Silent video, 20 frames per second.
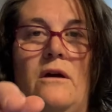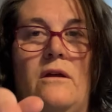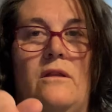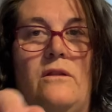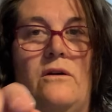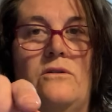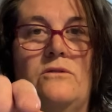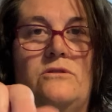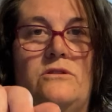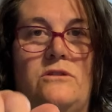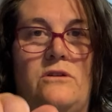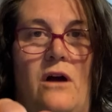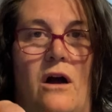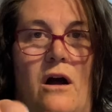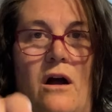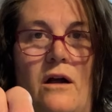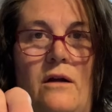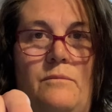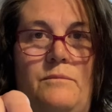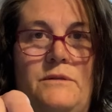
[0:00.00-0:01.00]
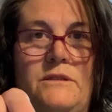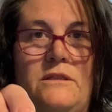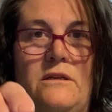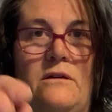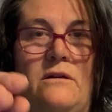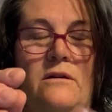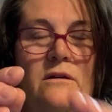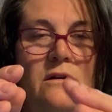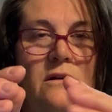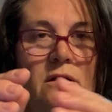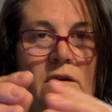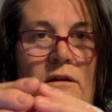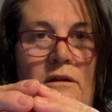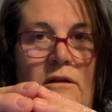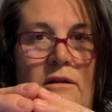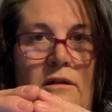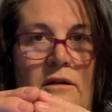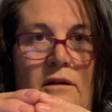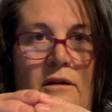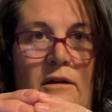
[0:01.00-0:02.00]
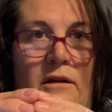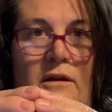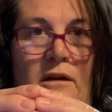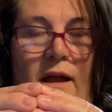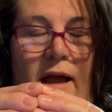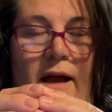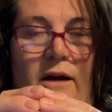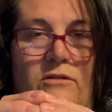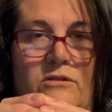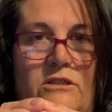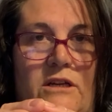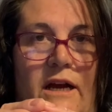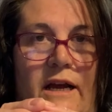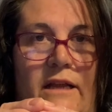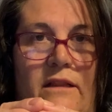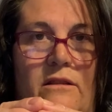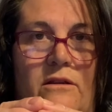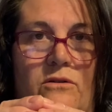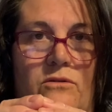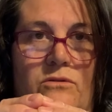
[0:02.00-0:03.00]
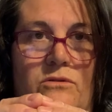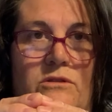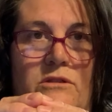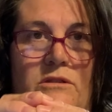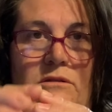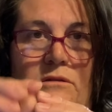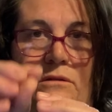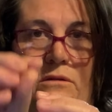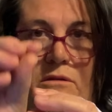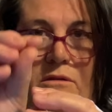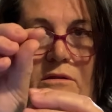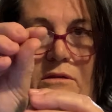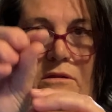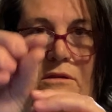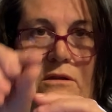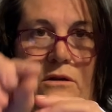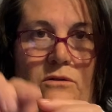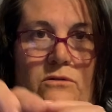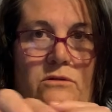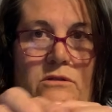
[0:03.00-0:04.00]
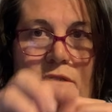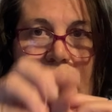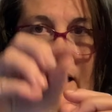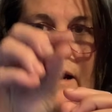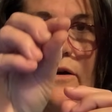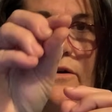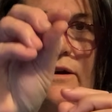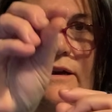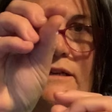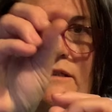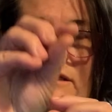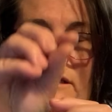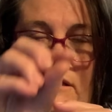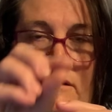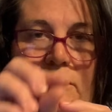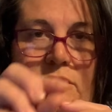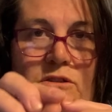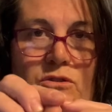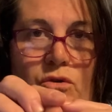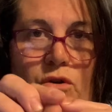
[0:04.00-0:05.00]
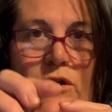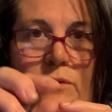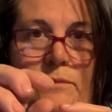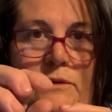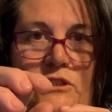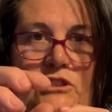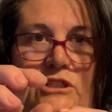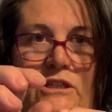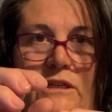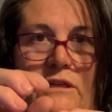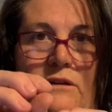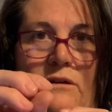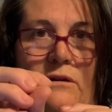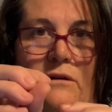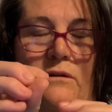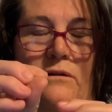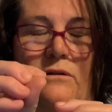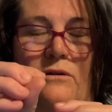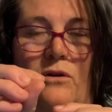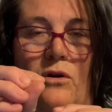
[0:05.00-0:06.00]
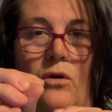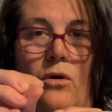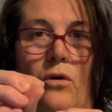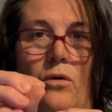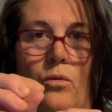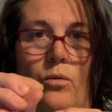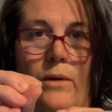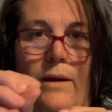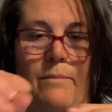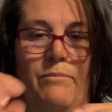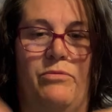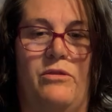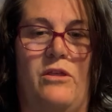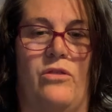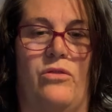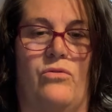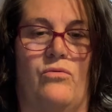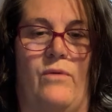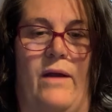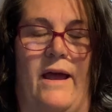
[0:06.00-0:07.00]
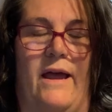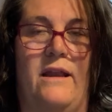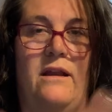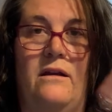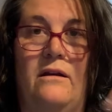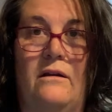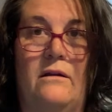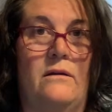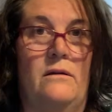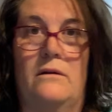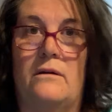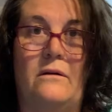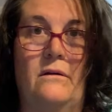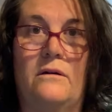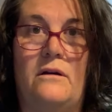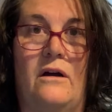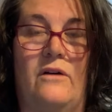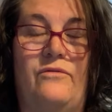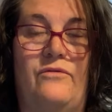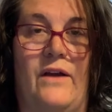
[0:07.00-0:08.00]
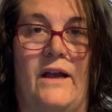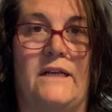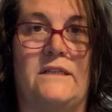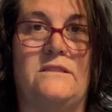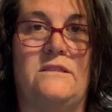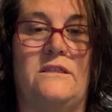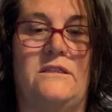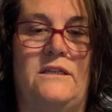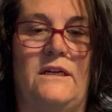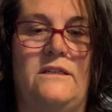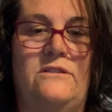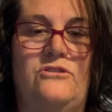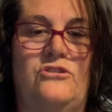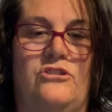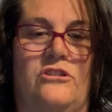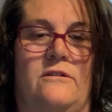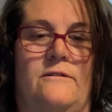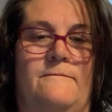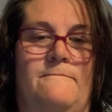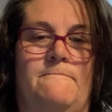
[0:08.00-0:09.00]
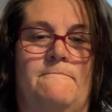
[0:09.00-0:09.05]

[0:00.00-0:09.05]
those knobs, how tight those areas in the sewing machine grip the thread affects the tension.